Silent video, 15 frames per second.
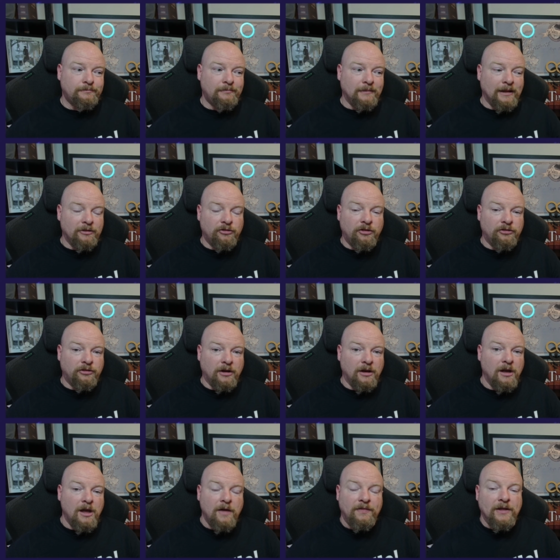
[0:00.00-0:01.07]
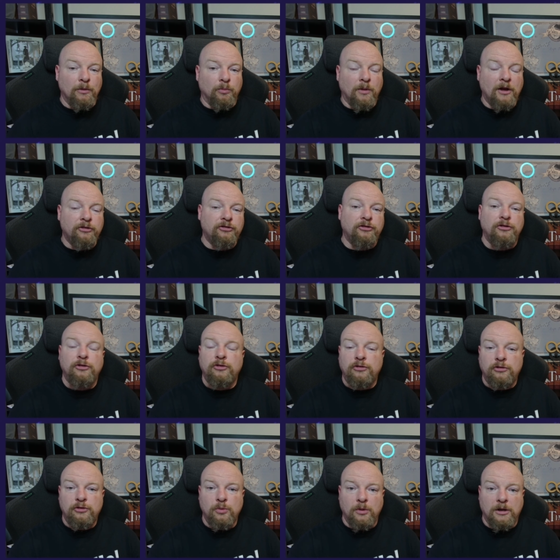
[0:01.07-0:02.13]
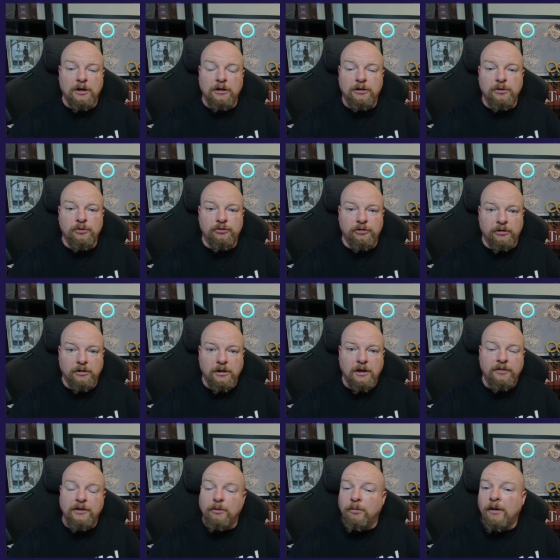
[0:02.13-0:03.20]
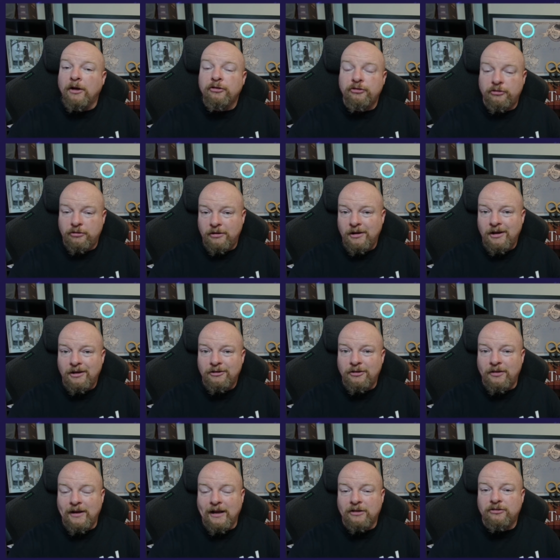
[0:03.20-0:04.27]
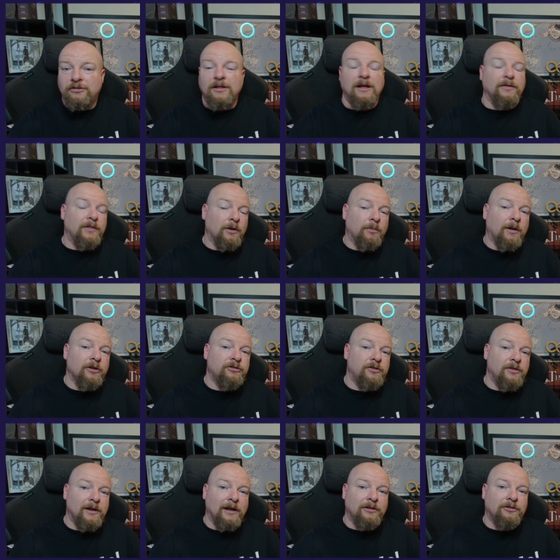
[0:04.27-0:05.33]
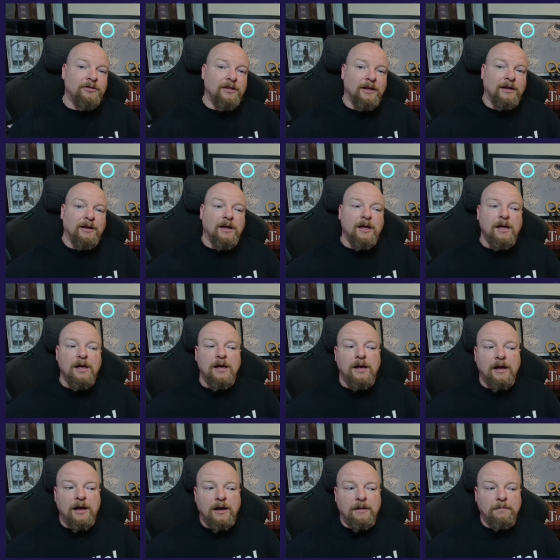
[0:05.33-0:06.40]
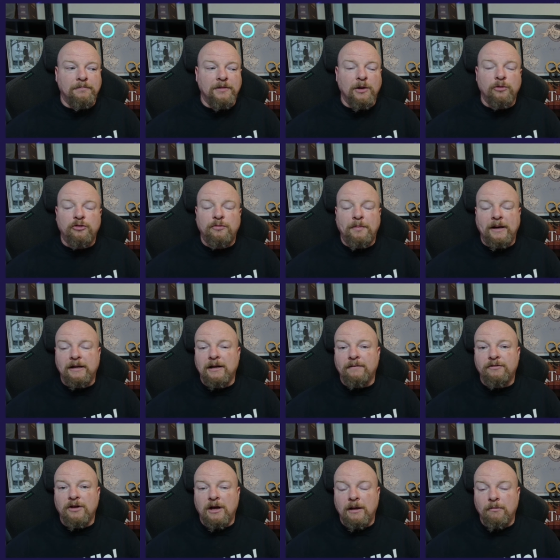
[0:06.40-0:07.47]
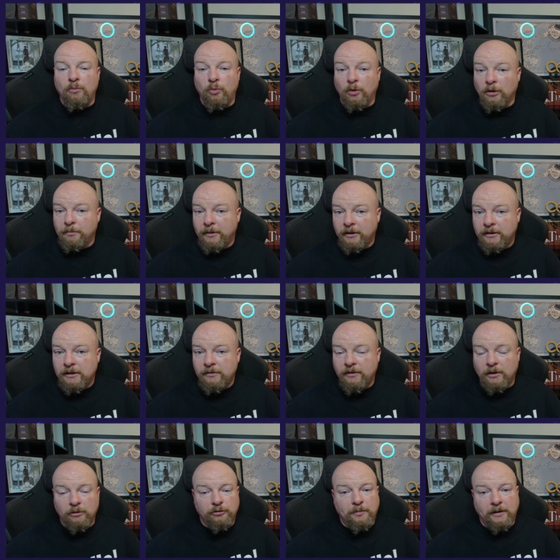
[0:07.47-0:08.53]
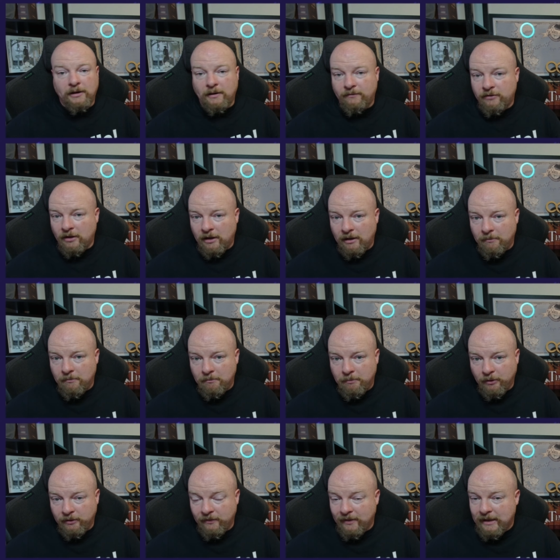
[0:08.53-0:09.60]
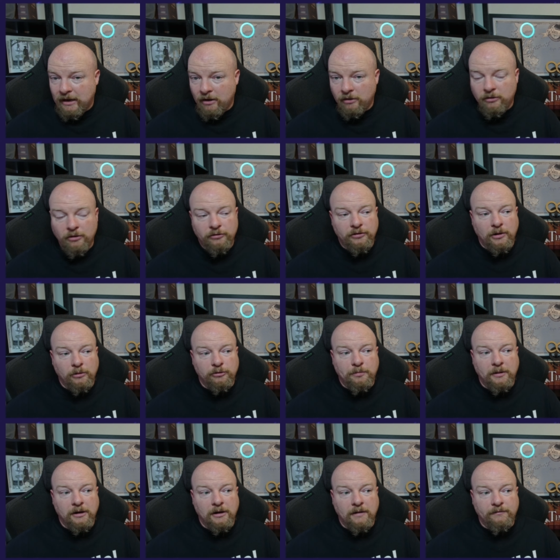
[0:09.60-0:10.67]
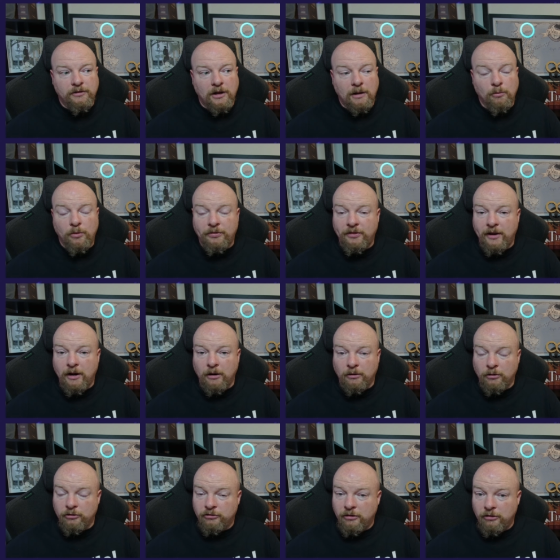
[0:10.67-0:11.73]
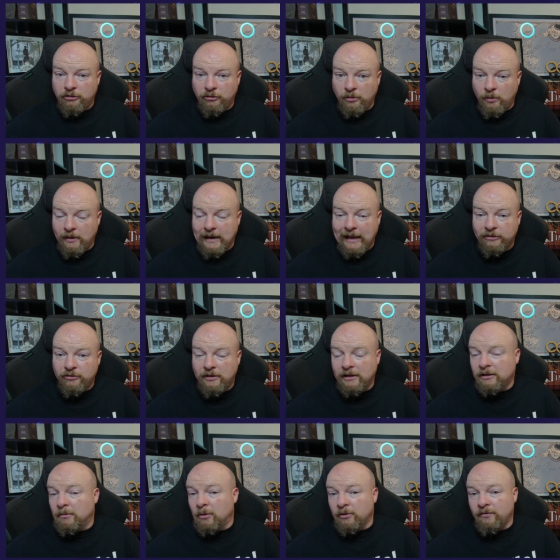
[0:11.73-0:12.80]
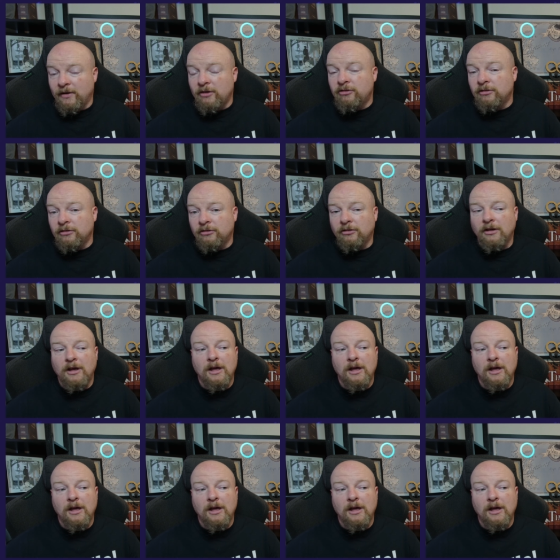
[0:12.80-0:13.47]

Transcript: It's just a, they rush to a conclusion. They rush to the next thing. They rush to the next thing. Um, they don't spend enough time world building. They don't spend enough time building the characters. They don't spend enough time with the characters so you can ascertain their motivations.